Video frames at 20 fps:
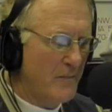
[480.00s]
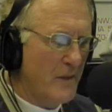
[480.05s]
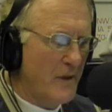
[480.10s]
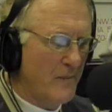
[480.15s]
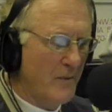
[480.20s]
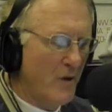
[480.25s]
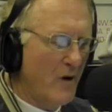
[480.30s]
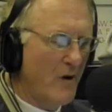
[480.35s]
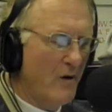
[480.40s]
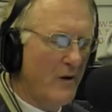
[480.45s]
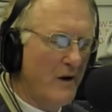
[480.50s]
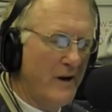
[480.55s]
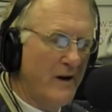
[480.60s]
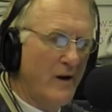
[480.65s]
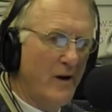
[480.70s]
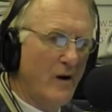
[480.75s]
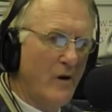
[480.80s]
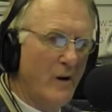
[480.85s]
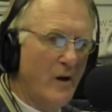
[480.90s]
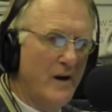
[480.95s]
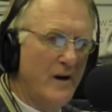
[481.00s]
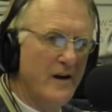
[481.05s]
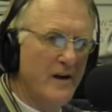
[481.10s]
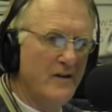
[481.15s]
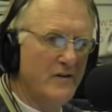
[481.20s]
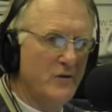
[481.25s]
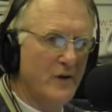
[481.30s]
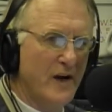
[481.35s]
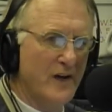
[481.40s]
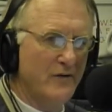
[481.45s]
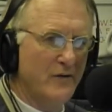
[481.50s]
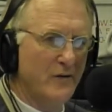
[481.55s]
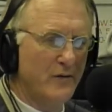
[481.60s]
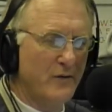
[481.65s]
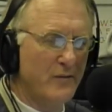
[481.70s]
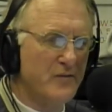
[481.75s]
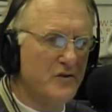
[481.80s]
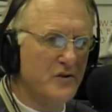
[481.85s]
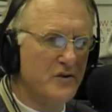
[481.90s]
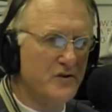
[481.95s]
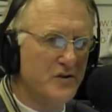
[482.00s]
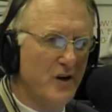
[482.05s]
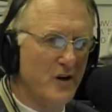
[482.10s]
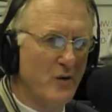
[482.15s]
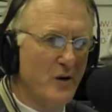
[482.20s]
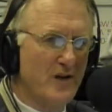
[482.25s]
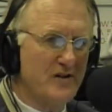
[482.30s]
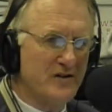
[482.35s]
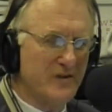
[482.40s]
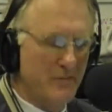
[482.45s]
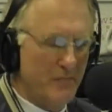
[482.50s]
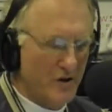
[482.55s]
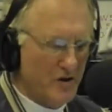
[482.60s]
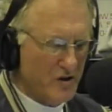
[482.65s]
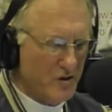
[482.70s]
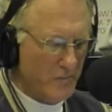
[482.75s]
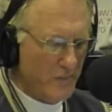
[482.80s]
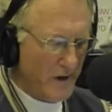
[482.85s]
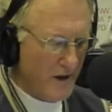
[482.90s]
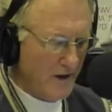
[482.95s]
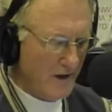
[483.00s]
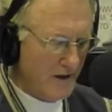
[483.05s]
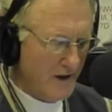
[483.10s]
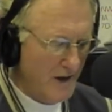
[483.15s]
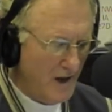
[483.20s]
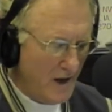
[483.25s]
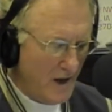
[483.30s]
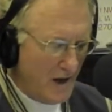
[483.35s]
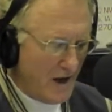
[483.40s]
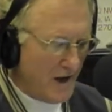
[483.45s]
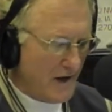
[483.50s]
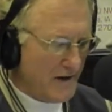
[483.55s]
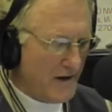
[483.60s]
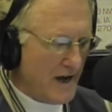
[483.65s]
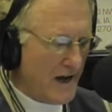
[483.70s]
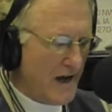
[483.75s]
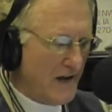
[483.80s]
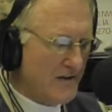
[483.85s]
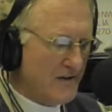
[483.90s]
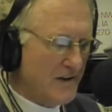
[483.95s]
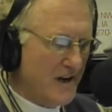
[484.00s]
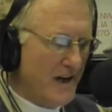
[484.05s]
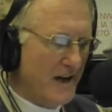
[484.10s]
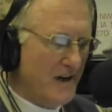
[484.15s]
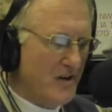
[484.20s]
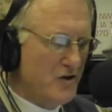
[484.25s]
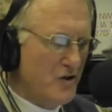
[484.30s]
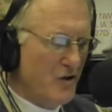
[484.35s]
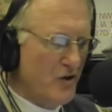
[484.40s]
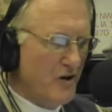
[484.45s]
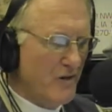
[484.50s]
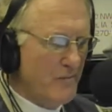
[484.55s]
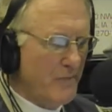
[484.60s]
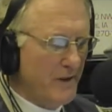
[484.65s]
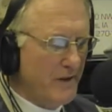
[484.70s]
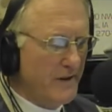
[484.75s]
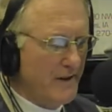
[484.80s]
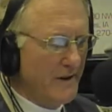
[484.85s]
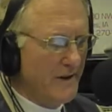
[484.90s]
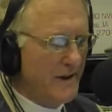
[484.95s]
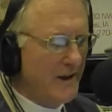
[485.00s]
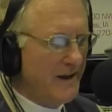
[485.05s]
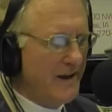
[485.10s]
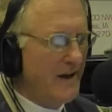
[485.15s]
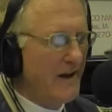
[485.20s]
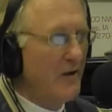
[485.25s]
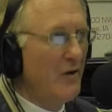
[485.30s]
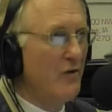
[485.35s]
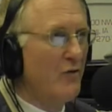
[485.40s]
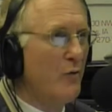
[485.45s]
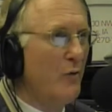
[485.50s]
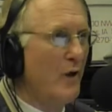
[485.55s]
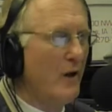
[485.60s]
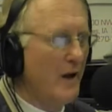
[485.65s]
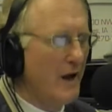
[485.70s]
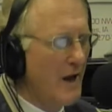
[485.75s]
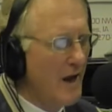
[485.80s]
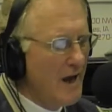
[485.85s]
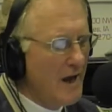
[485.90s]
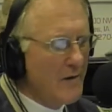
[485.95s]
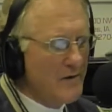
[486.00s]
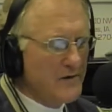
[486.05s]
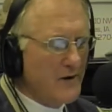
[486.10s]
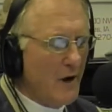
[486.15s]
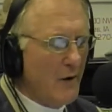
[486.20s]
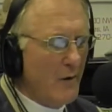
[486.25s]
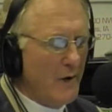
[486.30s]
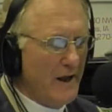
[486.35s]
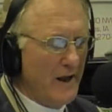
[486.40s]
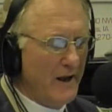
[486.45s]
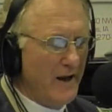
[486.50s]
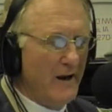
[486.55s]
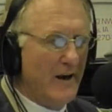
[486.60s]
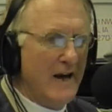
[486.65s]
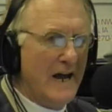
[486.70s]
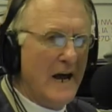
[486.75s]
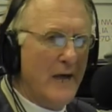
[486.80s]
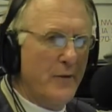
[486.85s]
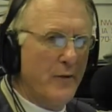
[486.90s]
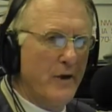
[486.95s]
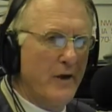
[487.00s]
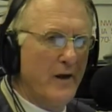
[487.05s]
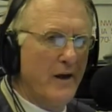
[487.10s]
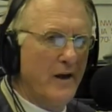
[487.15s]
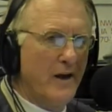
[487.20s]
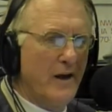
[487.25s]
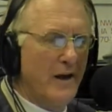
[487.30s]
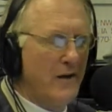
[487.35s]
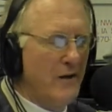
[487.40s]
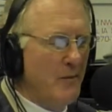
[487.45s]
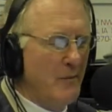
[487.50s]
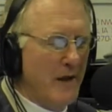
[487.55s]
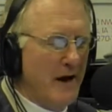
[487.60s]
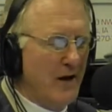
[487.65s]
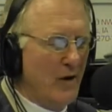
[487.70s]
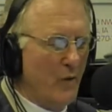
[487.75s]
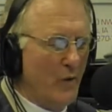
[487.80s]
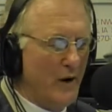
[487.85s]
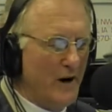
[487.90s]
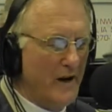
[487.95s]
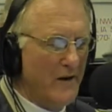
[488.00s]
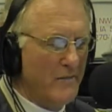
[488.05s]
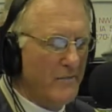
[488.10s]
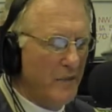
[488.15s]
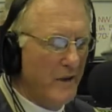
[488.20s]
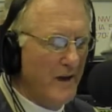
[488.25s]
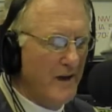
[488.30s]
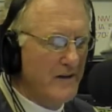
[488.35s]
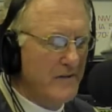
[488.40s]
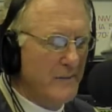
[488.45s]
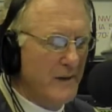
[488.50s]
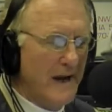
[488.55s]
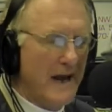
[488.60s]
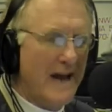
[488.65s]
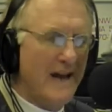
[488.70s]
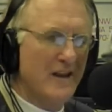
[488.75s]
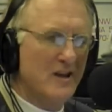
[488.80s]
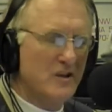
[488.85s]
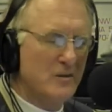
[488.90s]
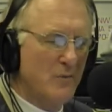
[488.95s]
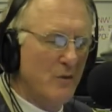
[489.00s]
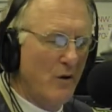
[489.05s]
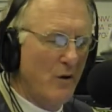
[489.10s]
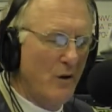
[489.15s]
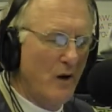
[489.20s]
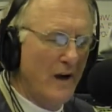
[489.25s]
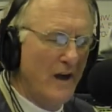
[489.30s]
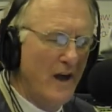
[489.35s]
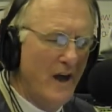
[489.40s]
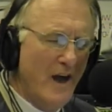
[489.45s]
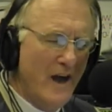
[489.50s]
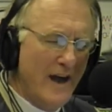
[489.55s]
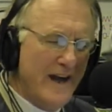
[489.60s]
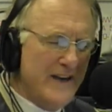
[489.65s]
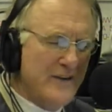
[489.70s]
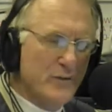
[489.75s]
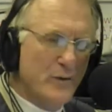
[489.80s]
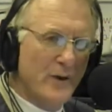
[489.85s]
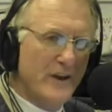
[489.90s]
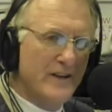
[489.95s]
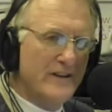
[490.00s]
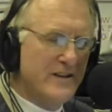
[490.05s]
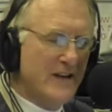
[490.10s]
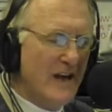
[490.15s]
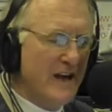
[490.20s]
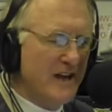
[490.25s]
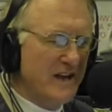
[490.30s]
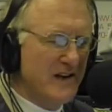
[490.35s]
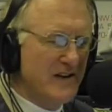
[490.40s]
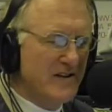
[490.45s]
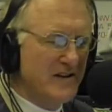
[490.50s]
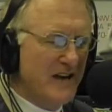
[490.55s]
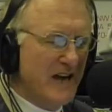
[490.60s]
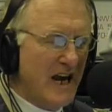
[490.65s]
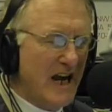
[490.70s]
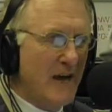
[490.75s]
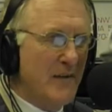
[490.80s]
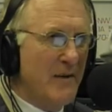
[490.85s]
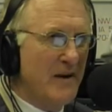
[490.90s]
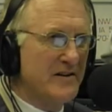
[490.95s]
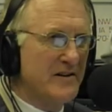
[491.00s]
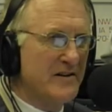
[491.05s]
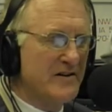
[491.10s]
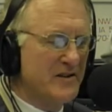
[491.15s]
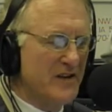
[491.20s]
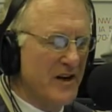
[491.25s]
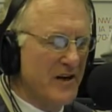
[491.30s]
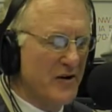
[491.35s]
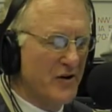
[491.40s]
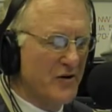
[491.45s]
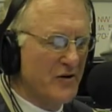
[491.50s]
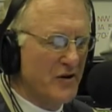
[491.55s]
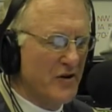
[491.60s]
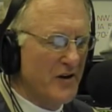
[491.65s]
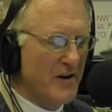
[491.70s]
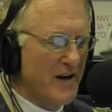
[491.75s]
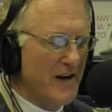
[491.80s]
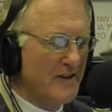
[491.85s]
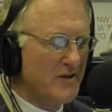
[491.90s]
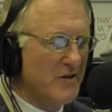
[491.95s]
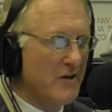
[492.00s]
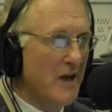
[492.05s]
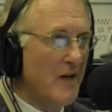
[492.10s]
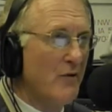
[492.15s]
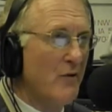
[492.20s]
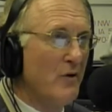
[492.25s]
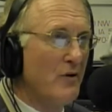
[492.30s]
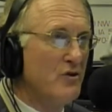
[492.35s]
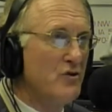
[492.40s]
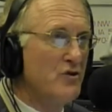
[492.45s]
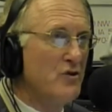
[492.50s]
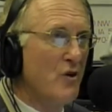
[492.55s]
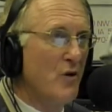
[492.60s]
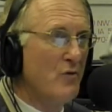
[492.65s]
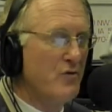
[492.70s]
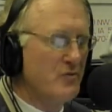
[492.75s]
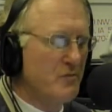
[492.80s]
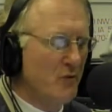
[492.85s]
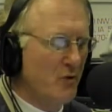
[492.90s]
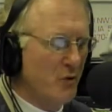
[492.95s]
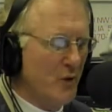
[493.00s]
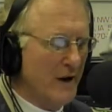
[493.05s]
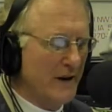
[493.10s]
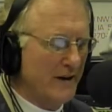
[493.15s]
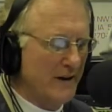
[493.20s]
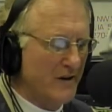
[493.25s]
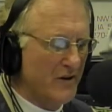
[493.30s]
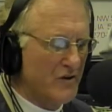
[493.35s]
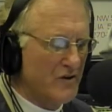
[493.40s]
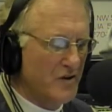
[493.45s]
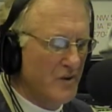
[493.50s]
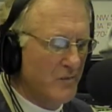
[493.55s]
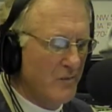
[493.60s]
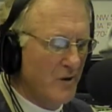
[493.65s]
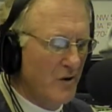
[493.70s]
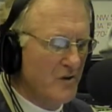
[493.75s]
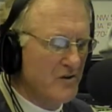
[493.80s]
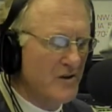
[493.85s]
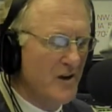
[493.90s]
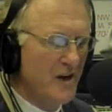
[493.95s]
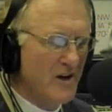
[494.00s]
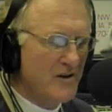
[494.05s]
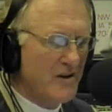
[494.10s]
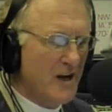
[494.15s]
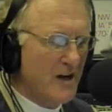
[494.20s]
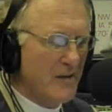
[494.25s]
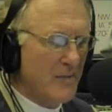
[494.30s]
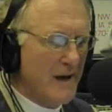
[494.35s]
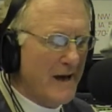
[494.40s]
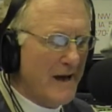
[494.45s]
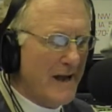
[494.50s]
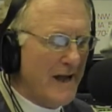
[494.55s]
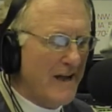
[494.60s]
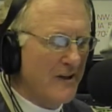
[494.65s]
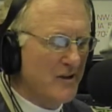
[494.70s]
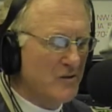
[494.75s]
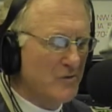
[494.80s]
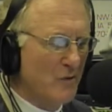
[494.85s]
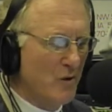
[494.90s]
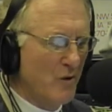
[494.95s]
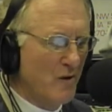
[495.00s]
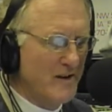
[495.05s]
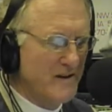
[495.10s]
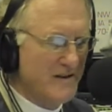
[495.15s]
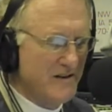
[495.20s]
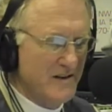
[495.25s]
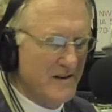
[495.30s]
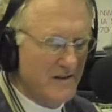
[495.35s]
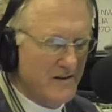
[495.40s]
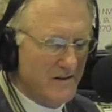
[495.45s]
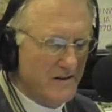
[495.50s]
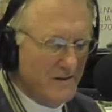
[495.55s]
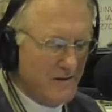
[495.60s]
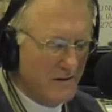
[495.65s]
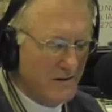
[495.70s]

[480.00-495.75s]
people already know he transferred from Sioux City West to Bishop Heelan, not outstanding junior, but the kid he was already a good athlete, and no matter what he plays. But Alex Malloy, he's really taken his game as a senior to the next level and shown some great leadership. Coach, talk about Alex Malloy's season.